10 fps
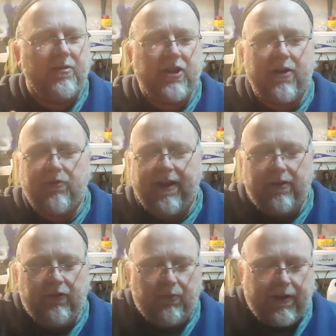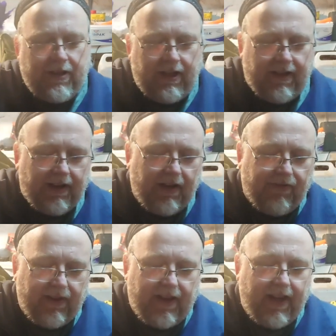gel rounds,
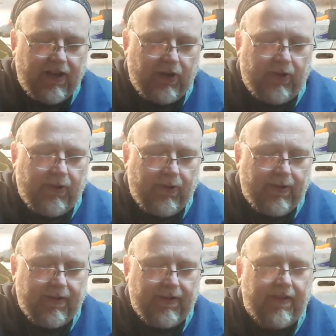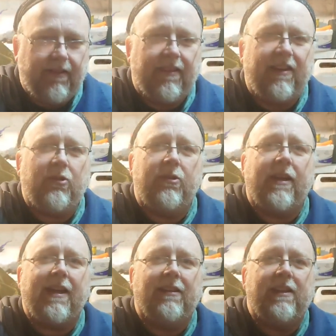if they hit you, they
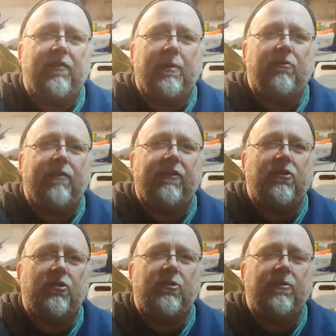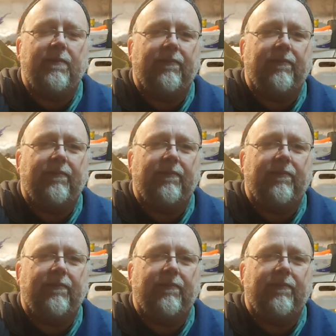can leave a bit of residue.